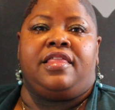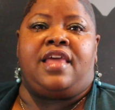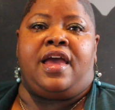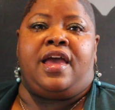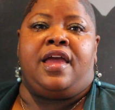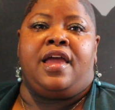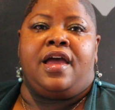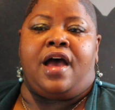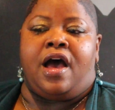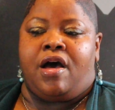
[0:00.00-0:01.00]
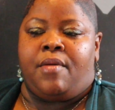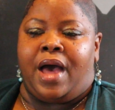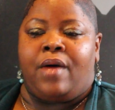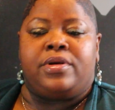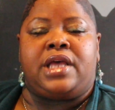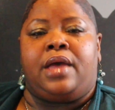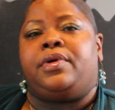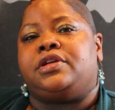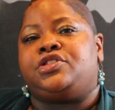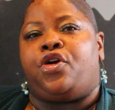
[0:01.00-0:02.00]
that I was
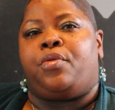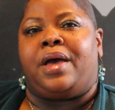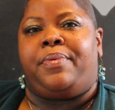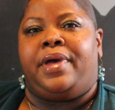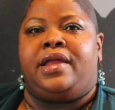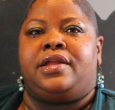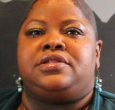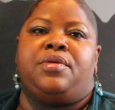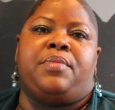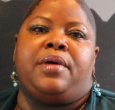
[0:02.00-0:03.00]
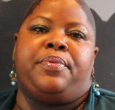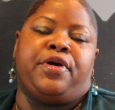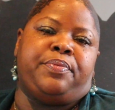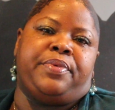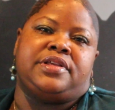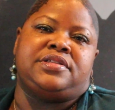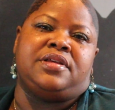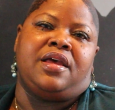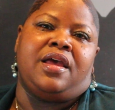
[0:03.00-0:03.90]
able to turn my pain into my purpose.